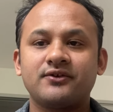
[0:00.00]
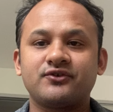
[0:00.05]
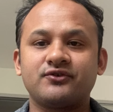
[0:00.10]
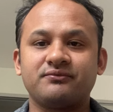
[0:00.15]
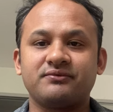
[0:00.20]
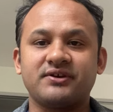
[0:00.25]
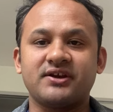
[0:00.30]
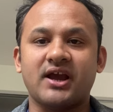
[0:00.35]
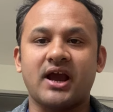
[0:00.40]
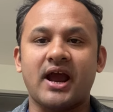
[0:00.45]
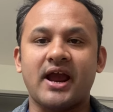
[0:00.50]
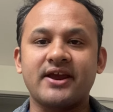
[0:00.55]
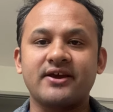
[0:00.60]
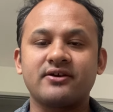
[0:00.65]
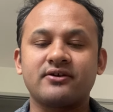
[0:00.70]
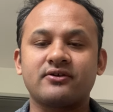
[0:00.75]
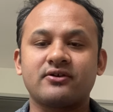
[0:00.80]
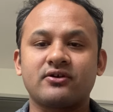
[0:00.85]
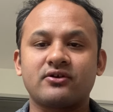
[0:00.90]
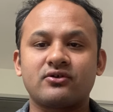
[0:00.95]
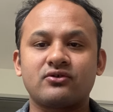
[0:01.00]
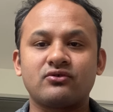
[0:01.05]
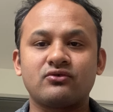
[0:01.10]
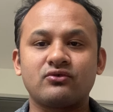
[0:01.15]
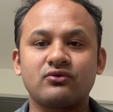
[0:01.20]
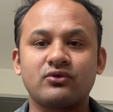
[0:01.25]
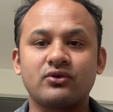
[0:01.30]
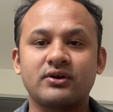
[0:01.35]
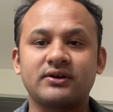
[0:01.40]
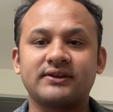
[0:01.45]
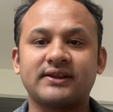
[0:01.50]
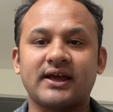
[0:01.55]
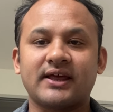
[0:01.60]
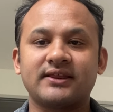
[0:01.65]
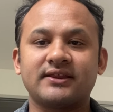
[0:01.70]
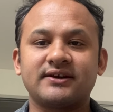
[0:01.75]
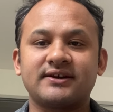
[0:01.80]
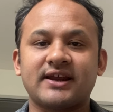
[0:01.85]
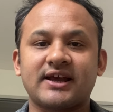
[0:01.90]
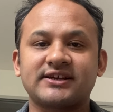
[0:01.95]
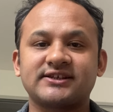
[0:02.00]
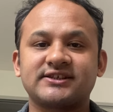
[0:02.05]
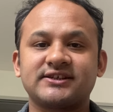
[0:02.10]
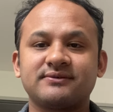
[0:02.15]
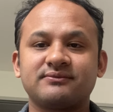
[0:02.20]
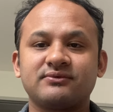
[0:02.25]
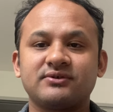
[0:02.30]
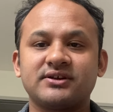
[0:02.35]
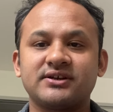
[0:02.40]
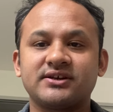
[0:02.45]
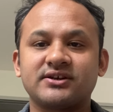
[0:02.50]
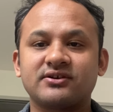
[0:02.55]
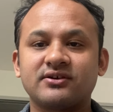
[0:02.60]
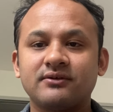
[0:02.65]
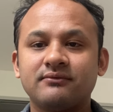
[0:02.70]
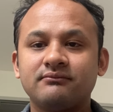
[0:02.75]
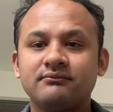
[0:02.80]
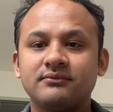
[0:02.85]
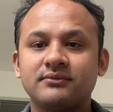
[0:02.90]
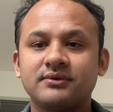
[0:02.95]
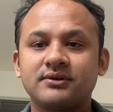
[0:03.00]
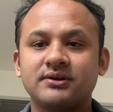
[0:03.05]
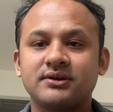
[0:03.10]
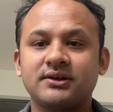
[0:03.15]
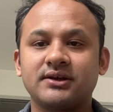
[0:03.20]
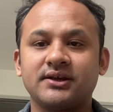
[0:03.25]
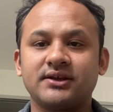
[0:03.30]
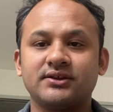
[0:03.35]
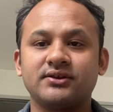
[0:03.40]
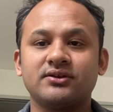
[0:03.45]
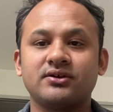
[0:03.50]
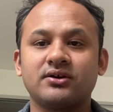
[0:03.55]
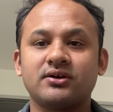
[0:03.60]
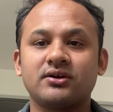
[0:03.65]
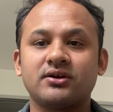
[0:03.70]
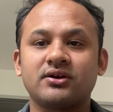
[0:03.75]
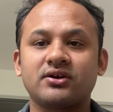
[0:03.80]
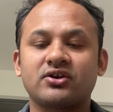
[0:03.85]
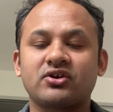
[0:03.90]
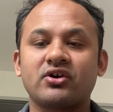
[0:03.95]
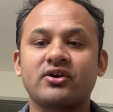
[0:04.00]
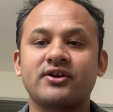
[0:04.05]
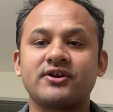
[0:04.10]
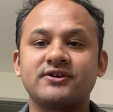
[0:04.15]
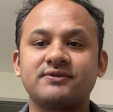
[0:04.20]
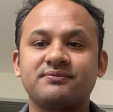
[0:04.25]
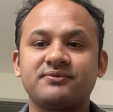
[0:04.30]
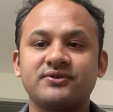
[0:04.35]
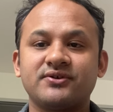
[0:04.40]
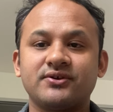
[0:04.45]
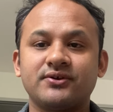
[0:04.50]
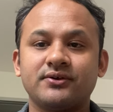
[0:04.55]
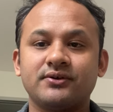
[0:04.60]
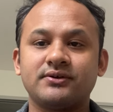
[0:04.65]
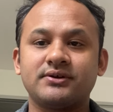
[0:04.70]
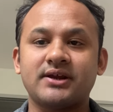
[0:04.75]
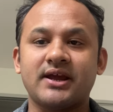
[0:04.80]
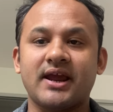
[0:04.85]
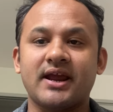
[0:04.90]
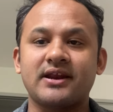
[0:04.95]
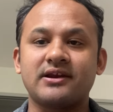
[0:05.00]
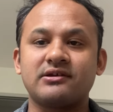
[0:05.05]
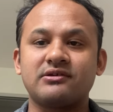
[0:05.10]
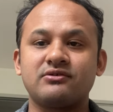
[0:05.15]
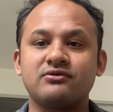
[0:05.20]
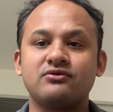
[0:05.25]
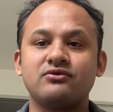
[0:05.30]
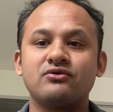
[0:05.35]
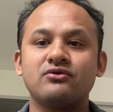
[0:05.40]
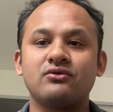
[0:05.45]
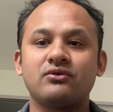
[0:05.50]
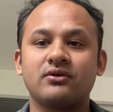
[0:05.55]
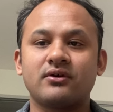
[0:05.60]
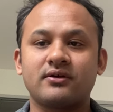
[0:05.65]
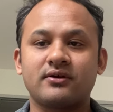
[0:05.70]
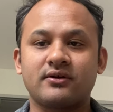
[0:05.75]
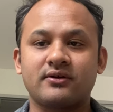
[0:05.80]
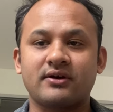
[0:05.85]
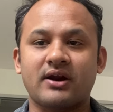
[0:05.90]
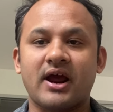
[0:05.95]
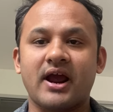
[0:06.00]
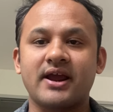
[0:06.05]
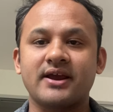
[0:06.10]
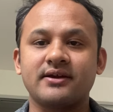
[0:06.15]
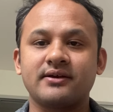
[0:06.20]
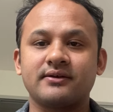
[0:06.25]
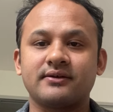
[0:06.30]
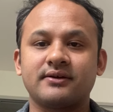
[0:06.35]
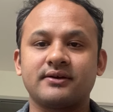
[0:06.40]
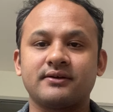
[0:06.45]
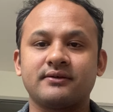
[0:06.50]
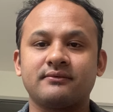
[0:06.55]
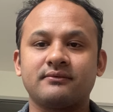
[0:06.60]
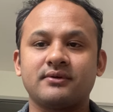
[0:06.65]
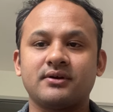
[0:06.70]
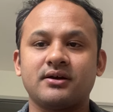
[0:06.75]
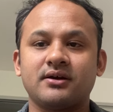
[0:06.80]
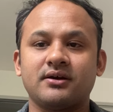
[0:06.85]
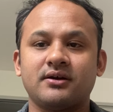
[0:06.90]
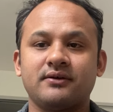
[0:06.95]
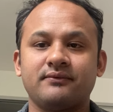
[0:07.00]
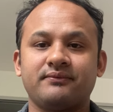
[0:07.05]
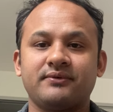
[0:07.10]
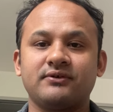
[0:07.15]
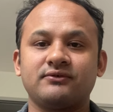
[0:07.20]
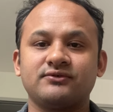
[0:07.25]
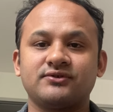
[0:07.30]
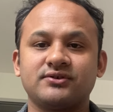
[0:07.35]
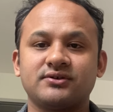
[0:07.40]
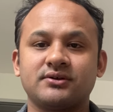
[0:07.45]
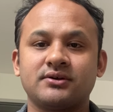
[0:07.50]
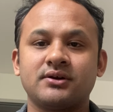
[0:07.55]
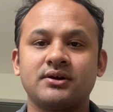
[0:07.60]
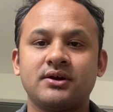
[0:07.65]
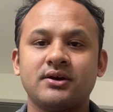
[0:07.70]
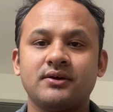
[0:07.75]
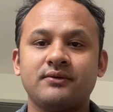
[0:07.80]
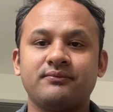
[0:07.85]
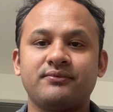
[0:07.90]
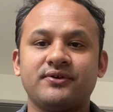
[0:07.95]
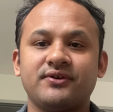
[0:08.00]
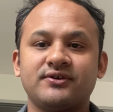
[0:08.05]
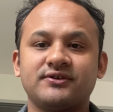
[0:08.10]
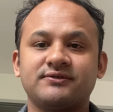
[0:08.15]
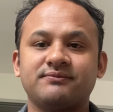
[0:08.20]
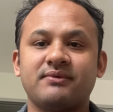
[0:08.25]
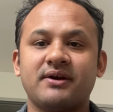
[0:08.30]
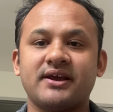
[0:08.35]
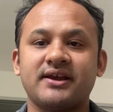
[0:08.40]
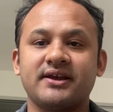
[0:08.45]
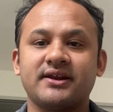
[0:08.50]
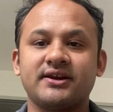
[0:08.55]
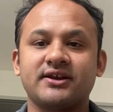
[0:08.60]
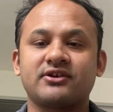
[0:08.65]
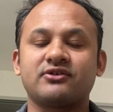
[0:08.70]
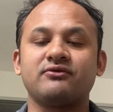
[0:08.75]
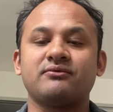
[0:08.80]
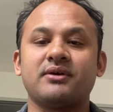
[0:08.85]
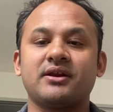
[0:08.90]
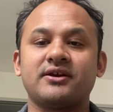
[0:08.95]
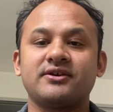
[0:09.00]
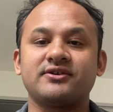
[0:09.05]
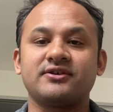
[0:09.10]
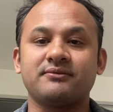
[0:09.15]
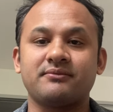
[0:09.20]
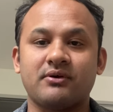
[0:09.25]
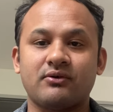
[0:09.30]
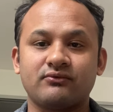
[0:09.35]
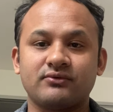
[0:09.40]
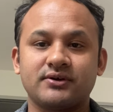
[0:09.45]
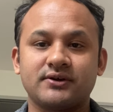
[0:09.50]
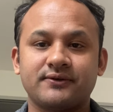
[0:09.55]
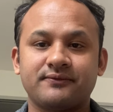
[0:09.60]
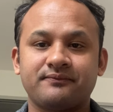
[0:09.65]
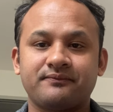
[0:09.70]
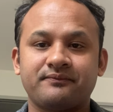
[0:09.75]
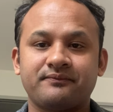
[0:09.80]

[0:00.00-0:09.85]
to be higher or lower than the taxable income in the current period and lower or higher in future periods by an equivalent amount.